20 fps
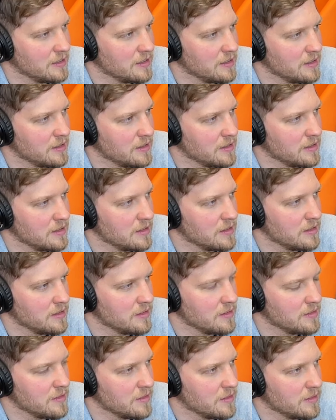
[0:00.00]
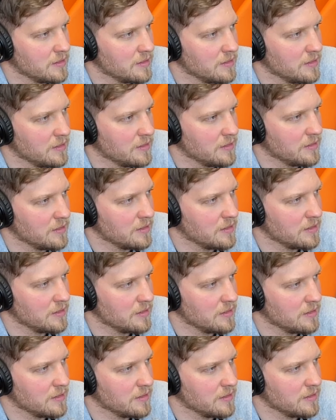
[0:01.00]

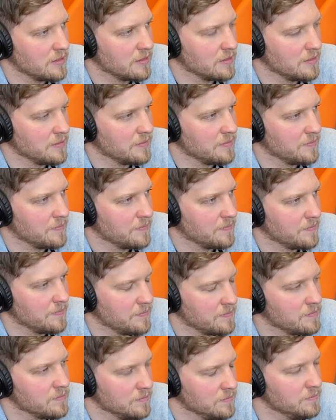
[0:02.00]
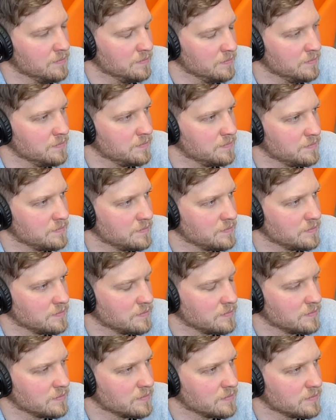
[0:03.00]

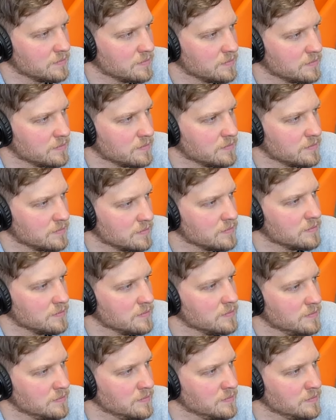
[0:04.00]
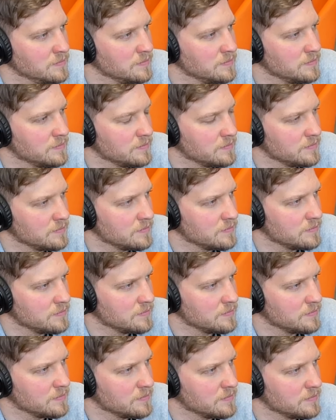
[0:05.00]

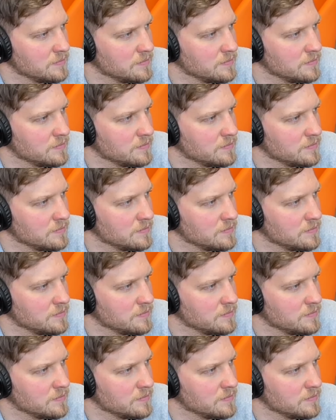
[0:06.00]
[no speech]